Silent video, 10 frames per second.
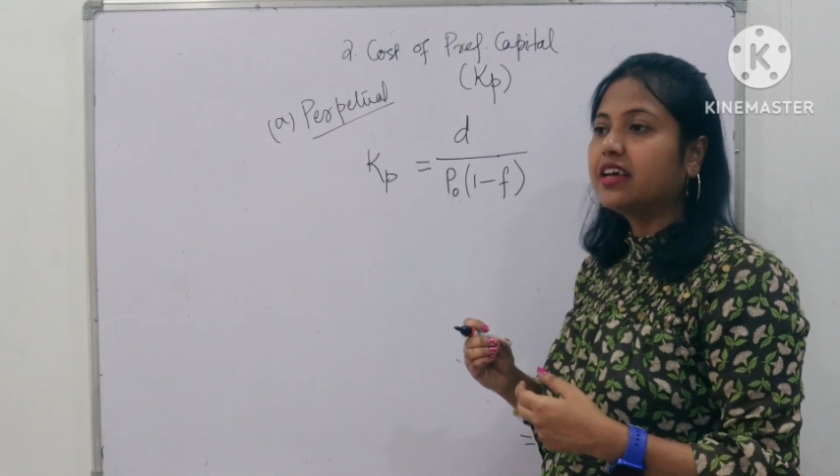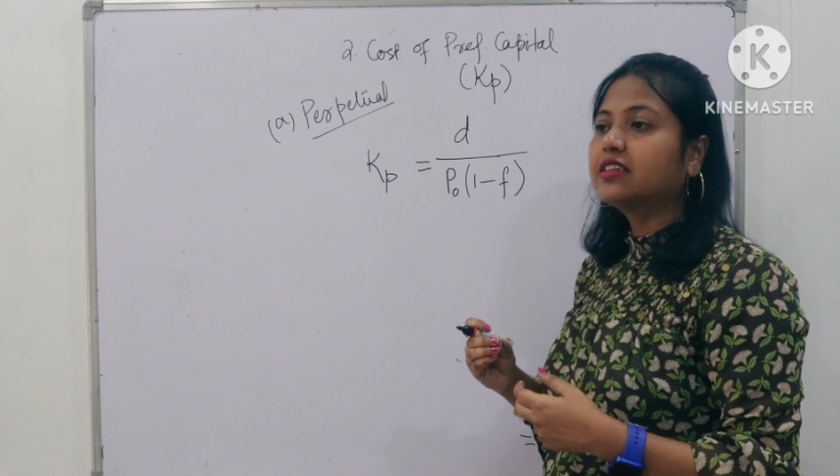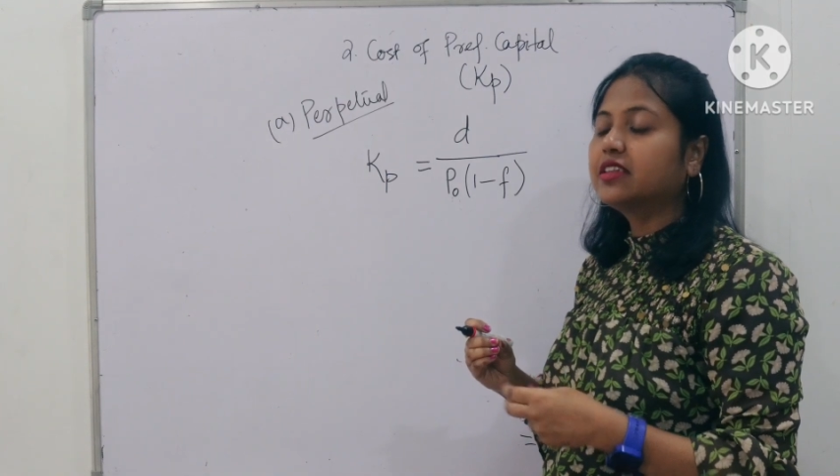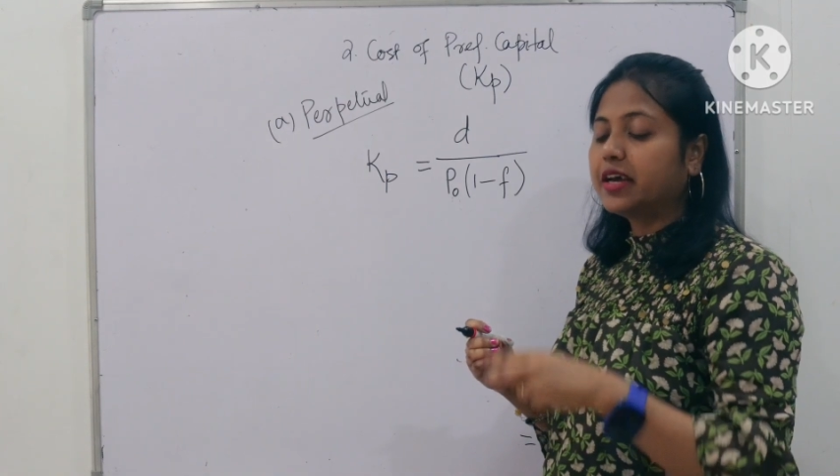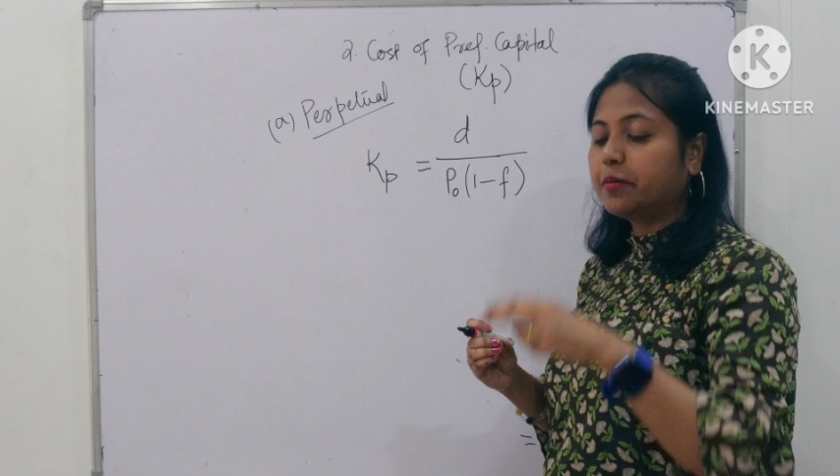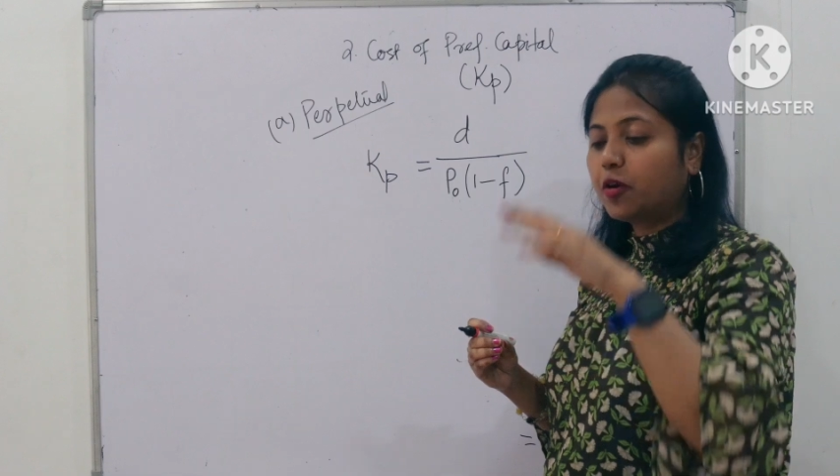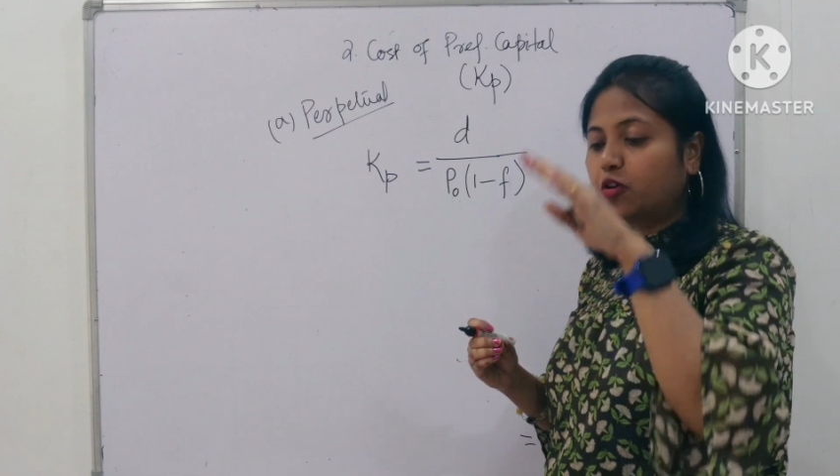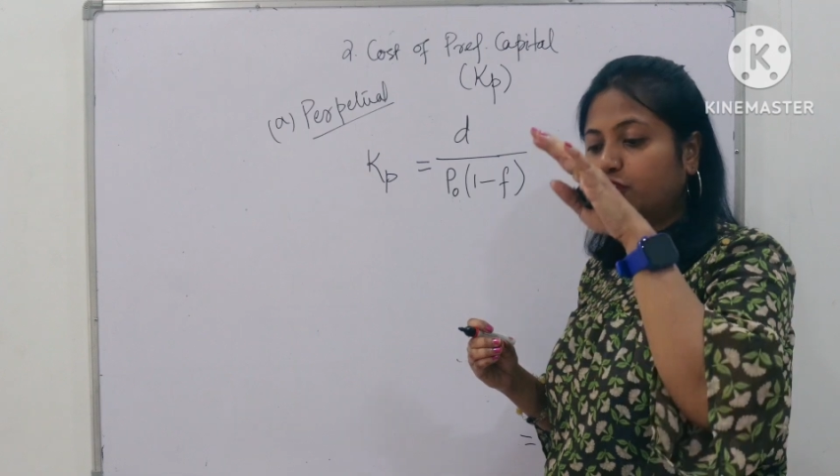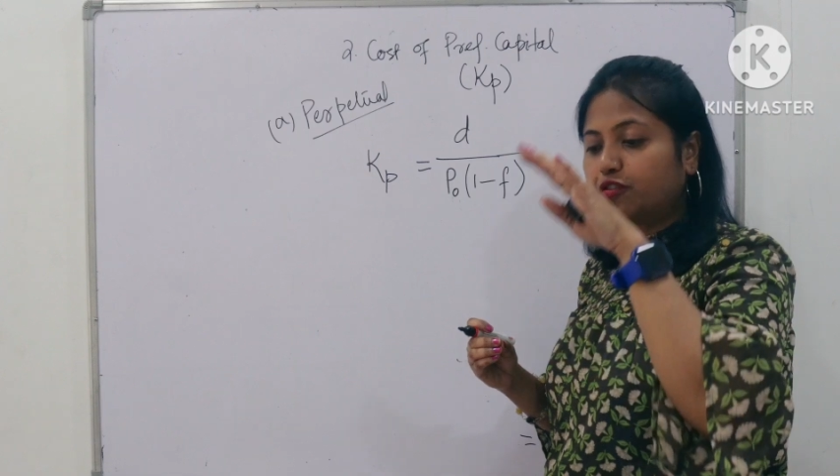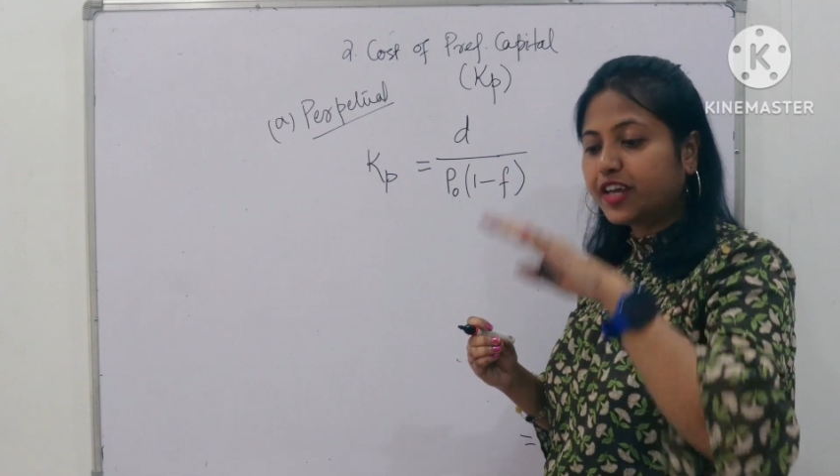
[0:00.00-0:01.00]
the
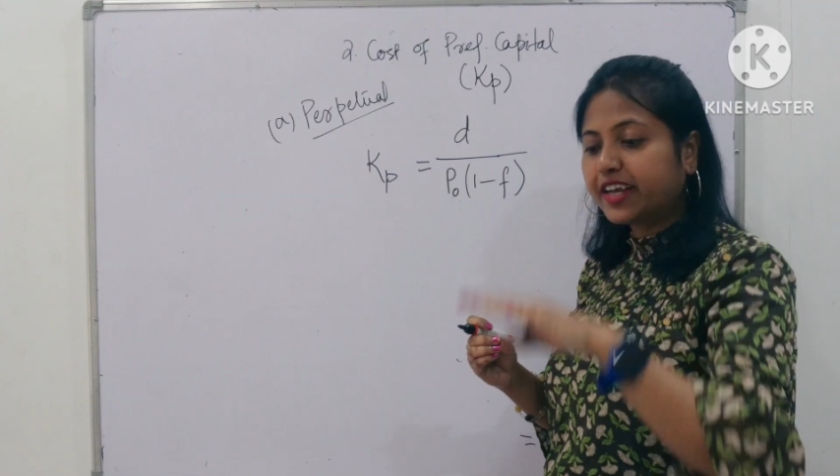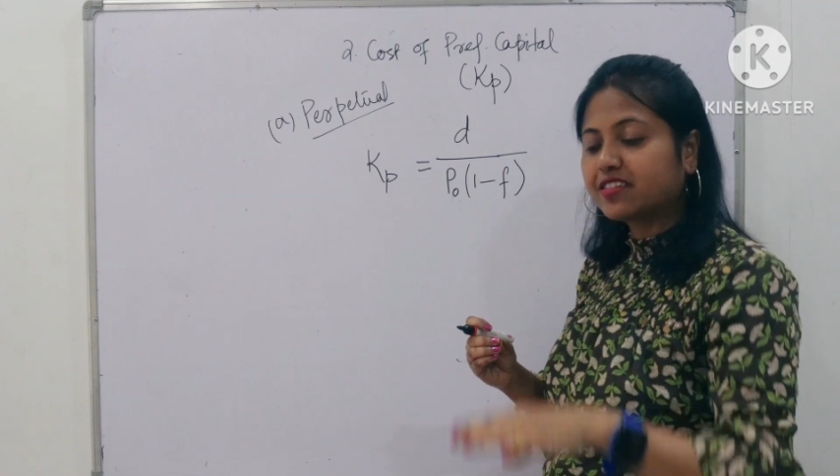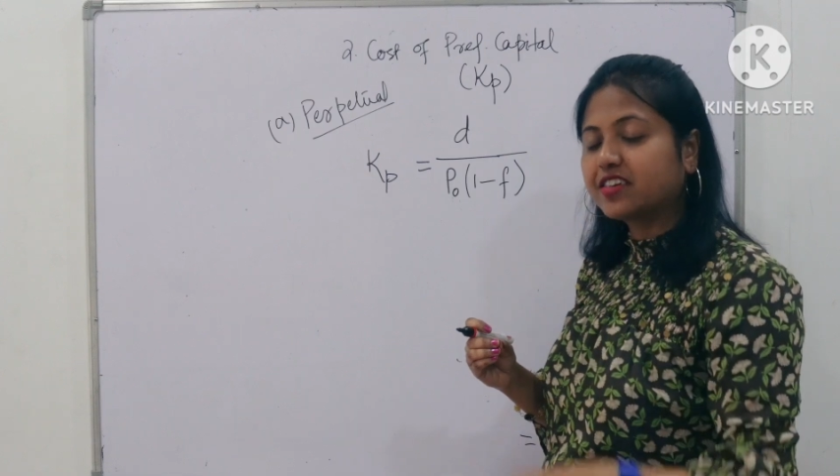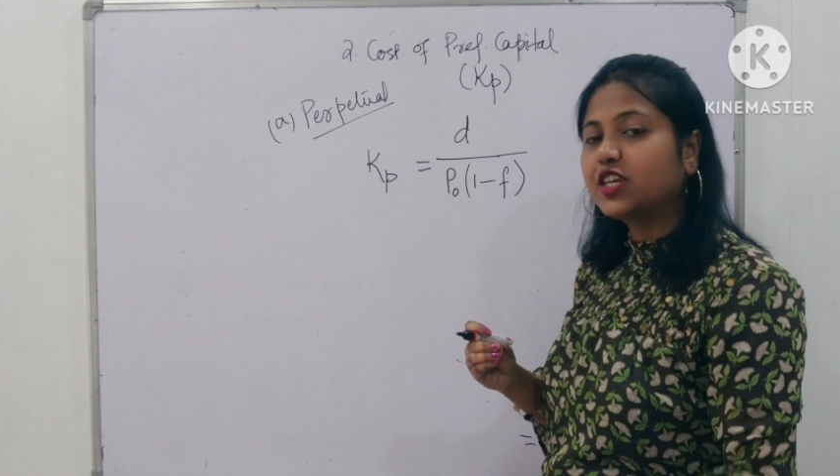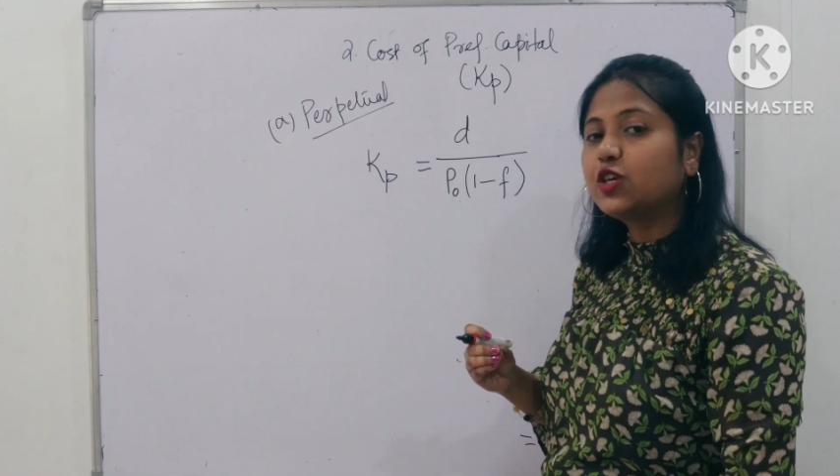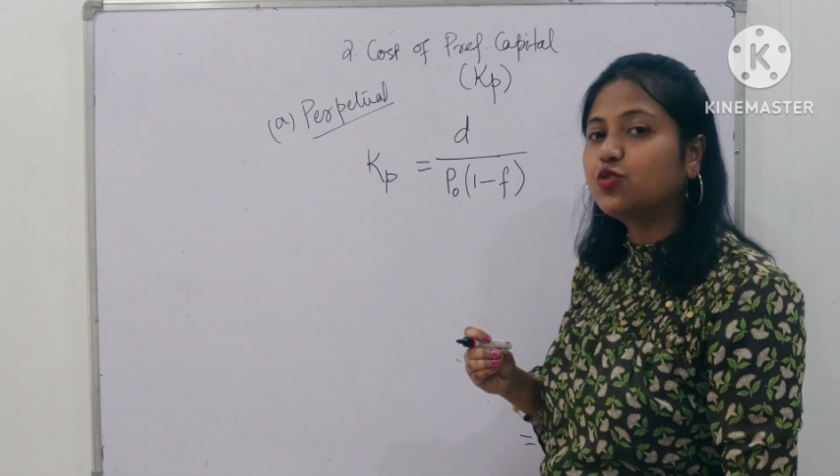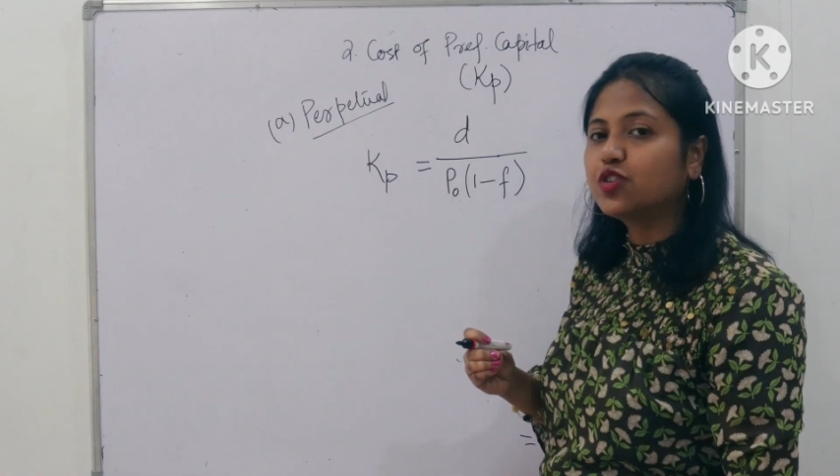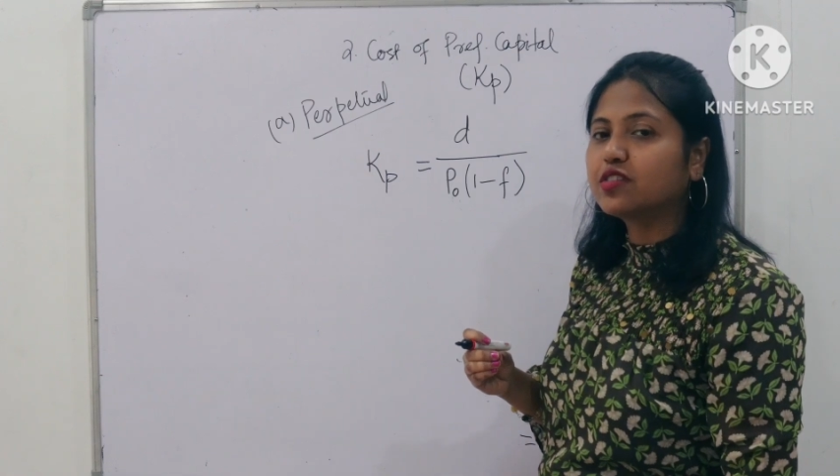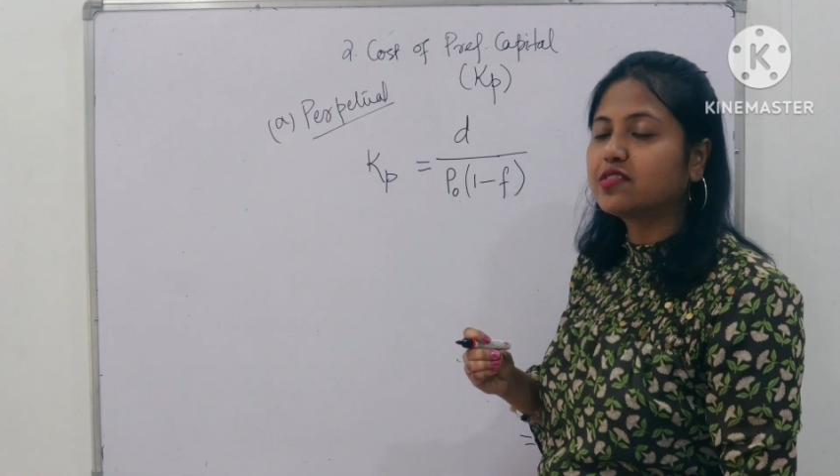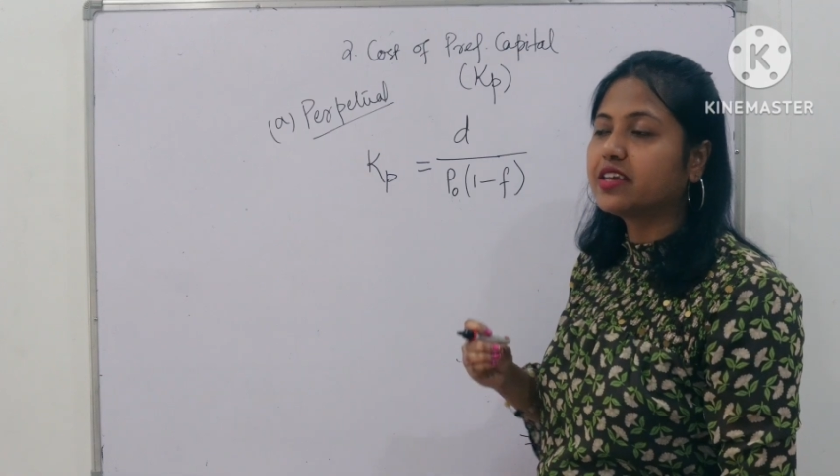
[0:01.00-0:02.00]
amount of tax reduces